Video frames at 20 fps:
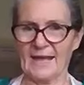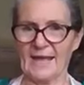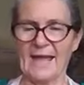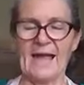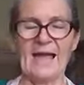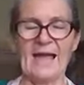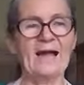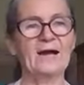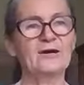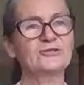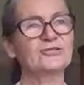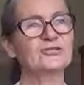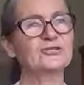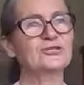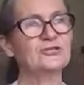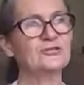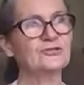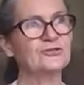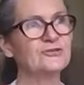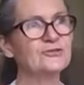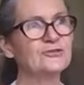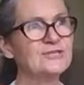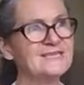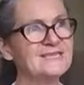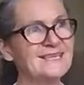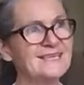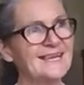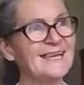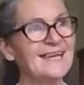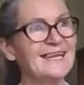How to use
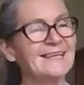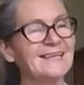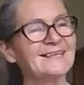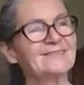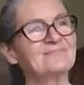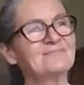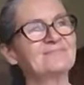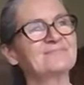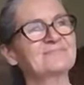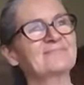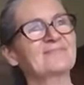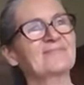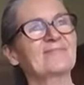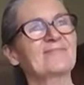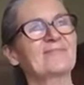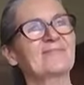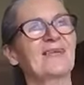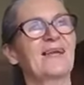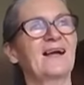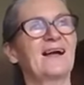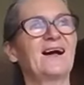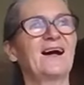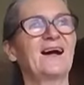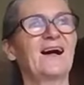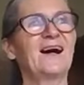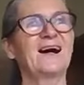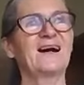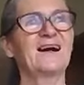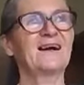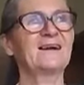ghee?
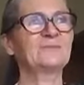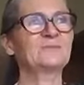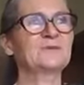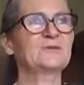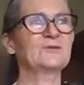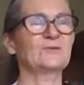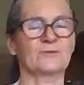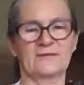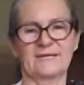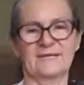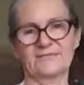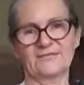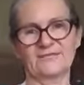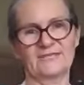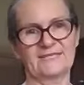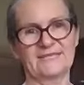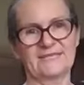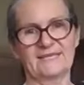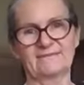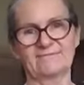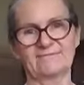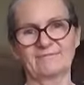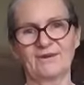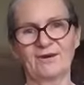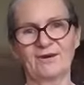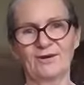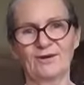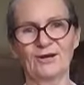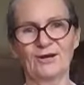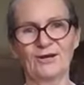Look, as I said,
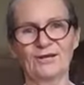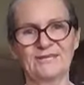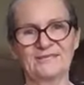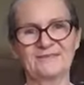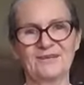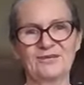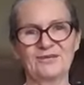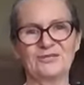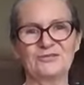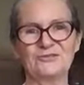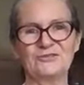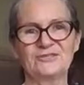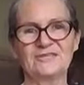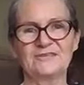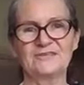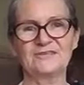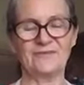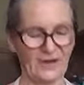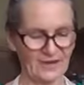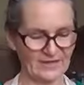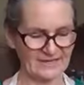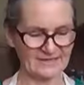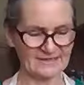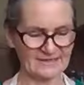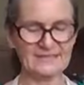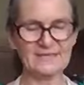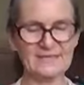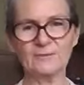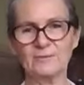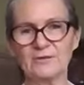I use it. If I get a
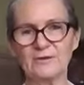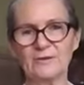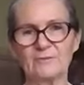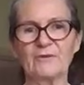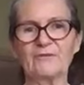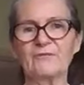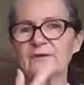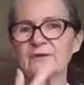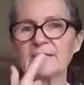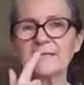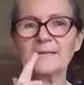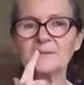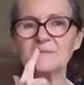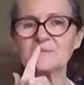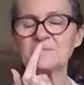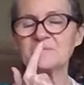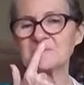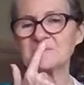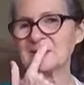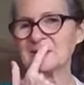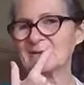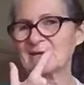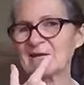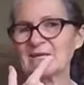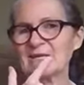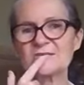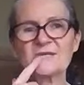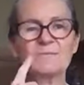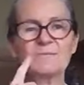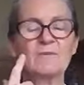little bit on my finger, it
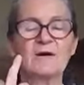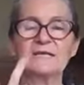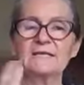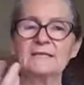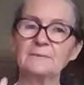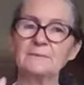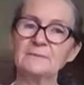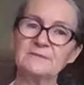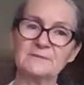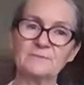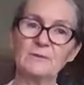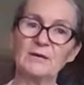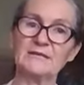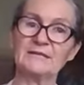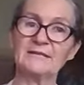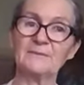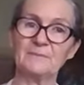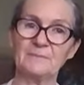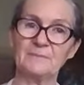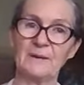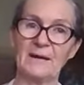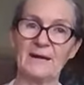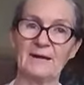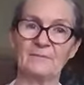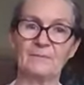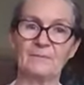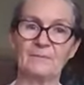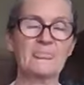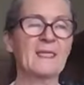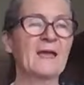goes on my lip as my lip
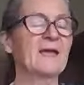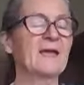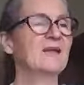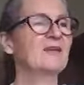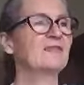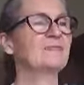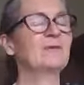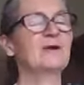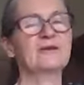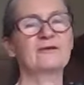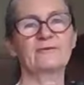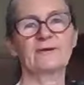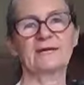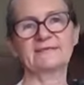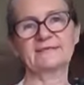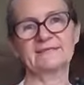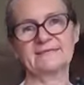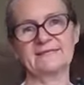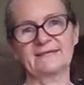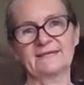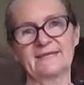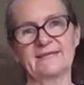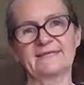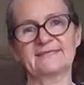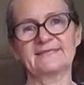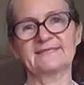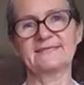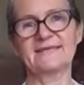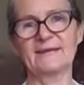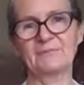balm. If my grandson
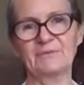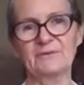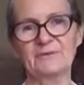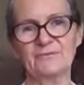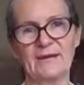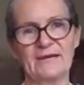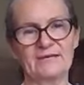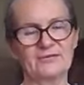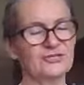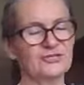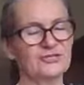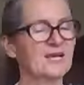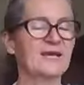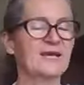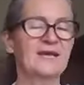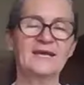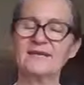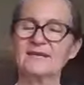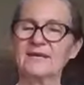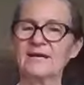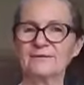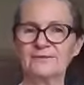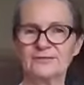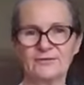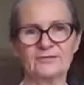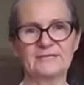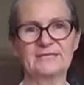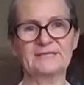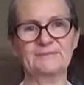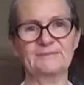has a nappy rash, it goes
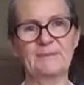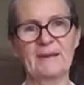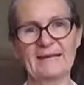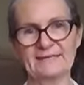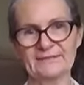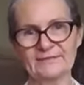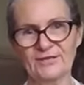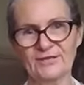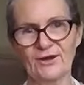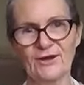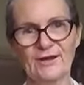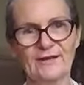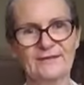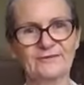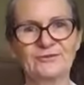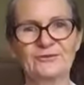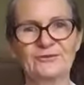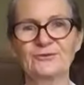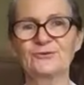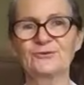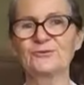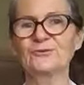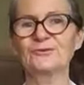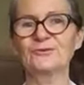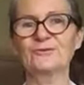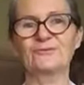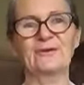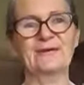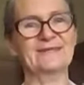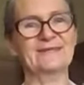on his backside to cool
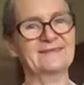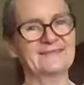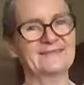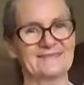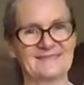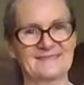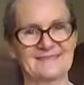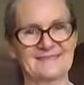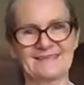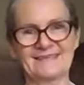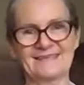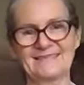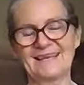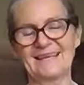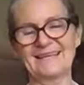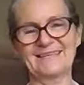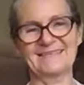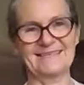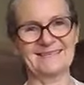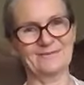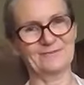the redness and take the